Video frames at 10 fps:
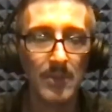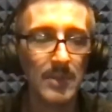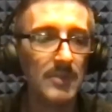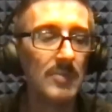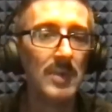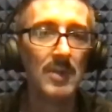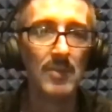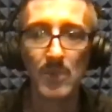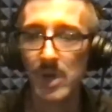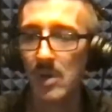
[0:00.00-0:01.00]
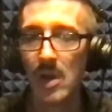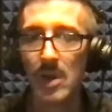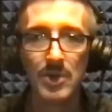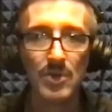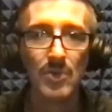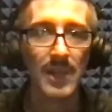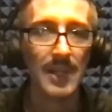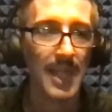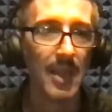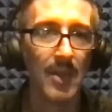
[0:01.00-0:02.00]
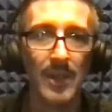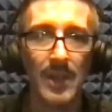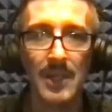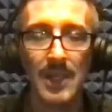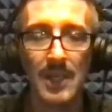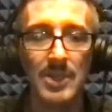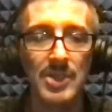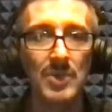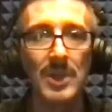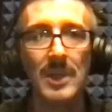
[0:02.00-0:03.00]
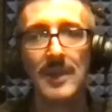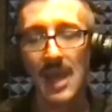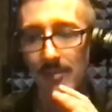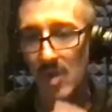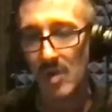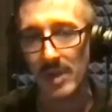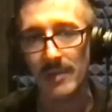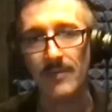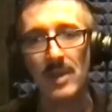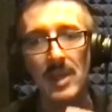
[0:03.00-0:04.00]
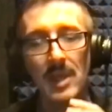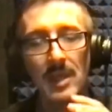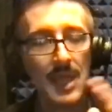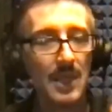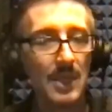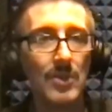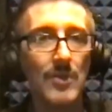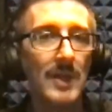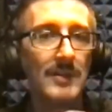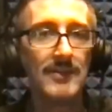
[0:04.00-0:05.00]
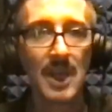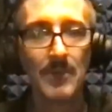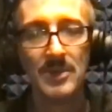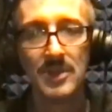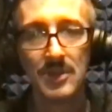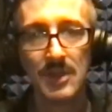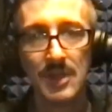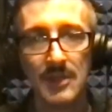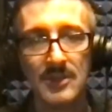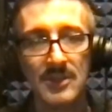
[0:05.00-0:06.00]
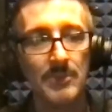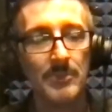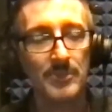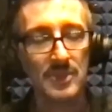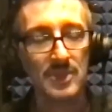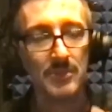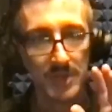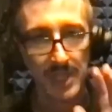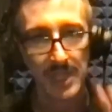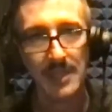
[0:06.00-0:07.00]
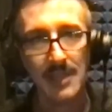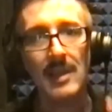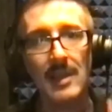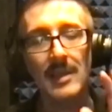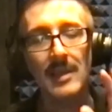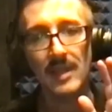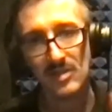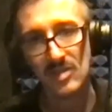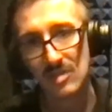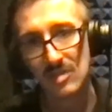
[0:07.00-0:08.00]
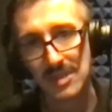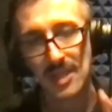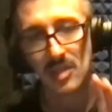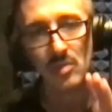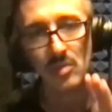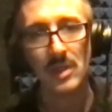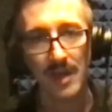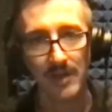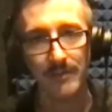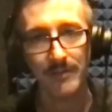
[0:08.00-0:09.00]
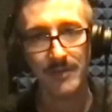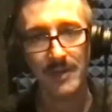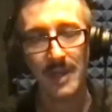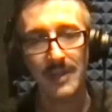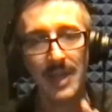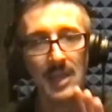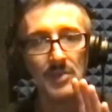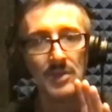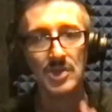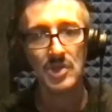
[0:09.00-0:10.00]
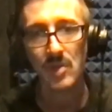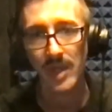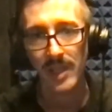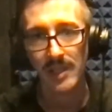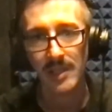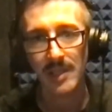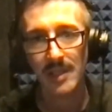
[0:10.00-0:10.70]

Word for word: where are you right now, and enjoying that moment of, hey, you've got this opportunity to play the instrument that you love and that you enjoy,